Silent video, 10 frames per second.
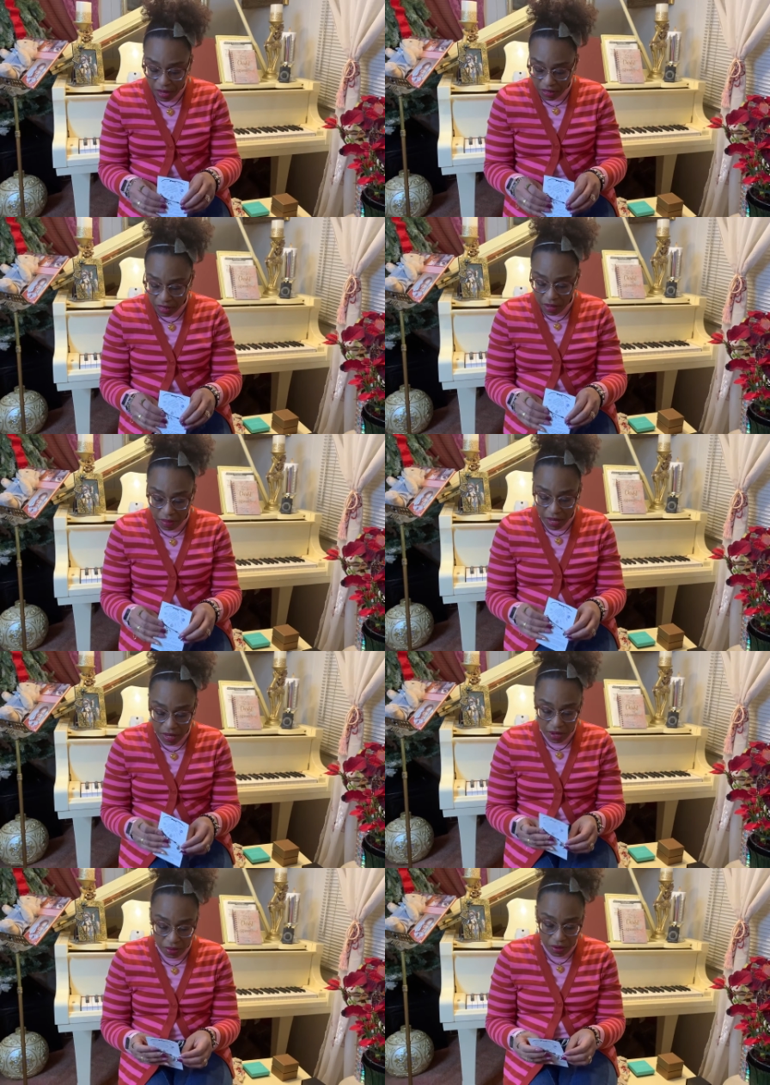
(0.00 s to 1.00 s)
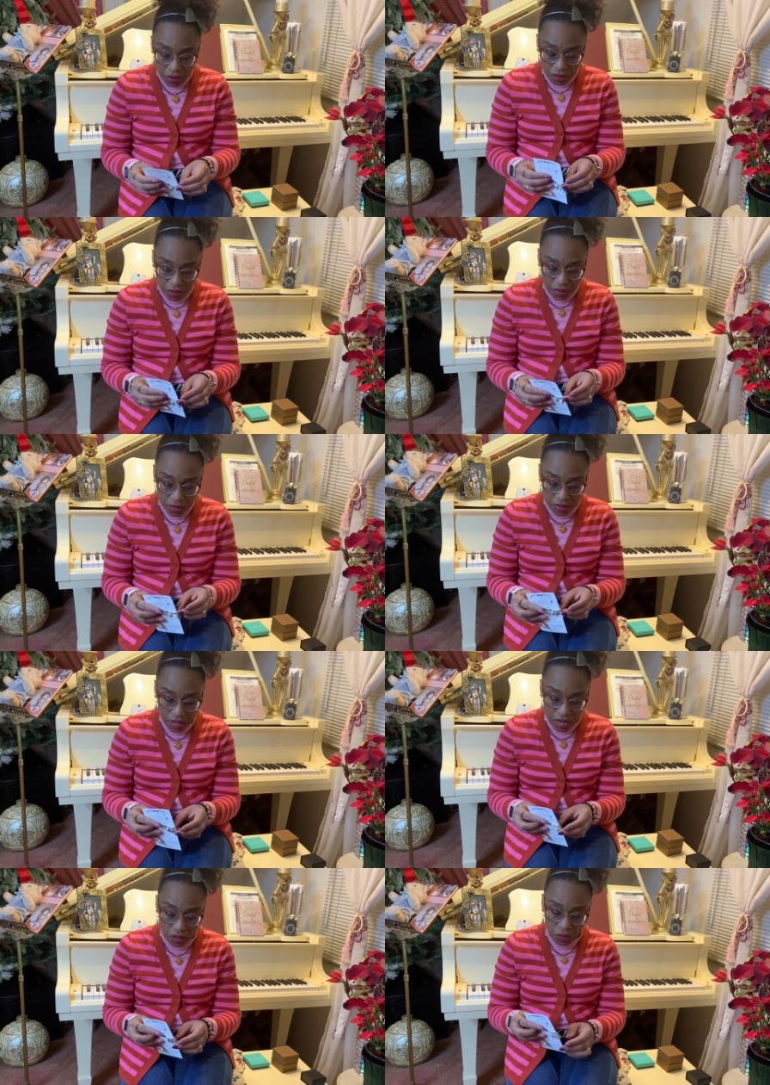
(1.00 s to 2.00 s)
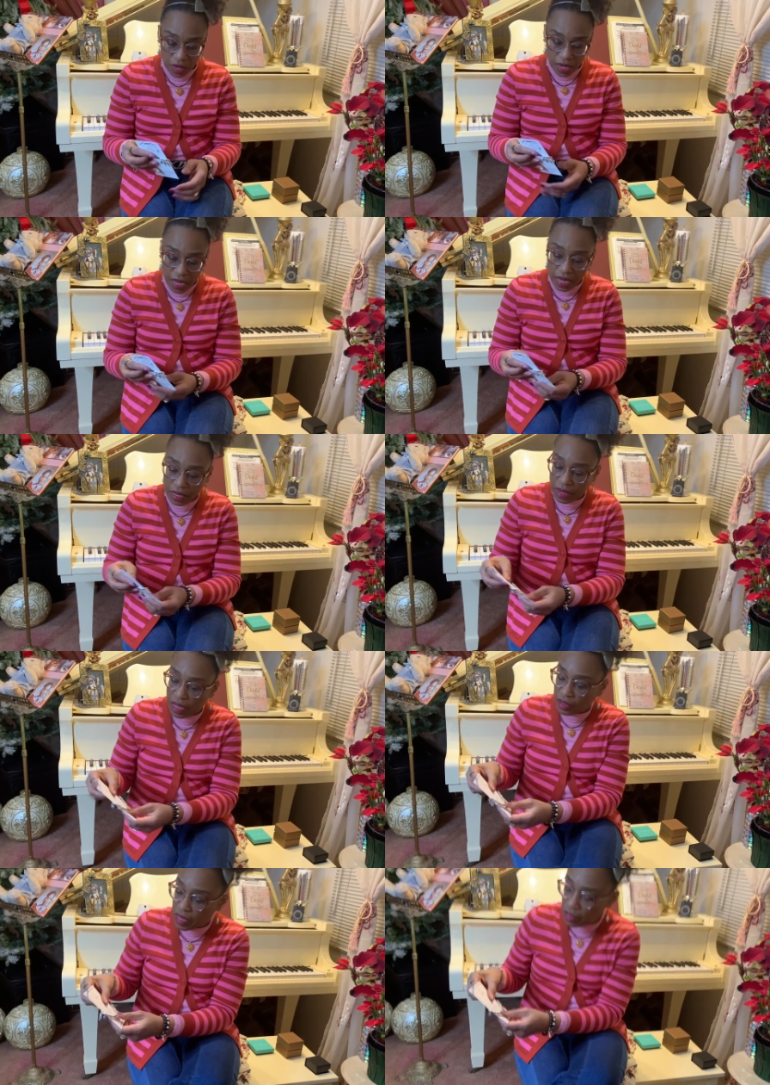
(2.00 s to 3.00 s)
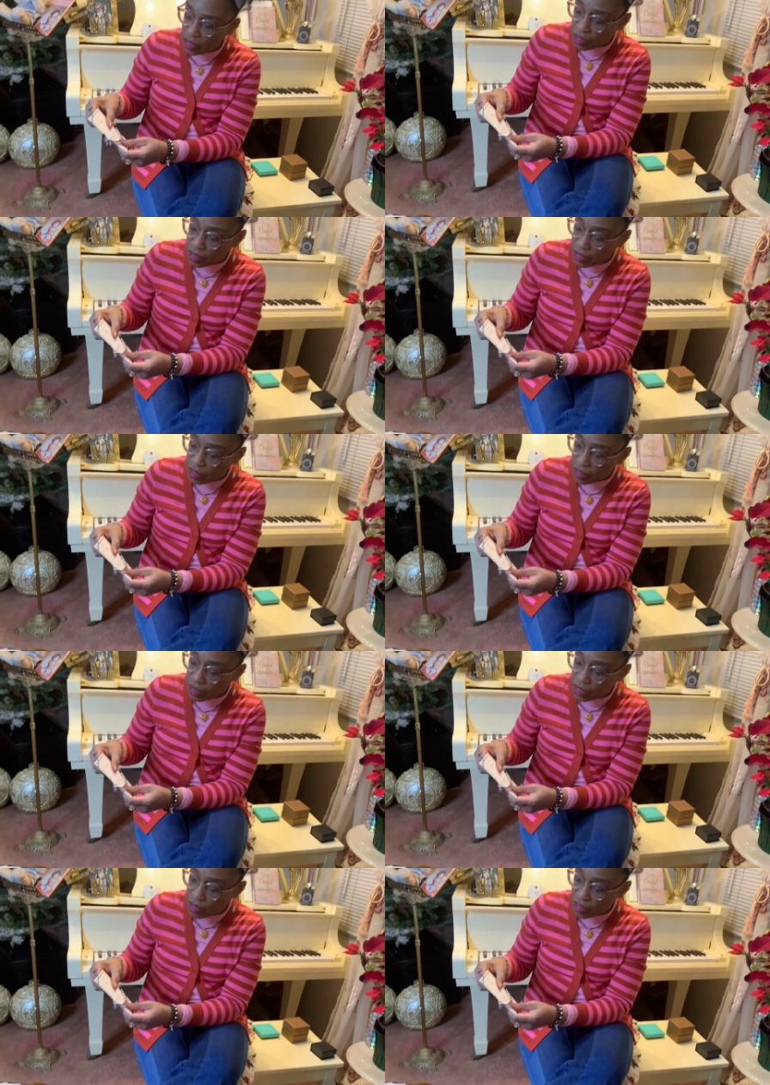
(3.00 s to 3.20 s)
my Saint My Hero is what I like, and that this is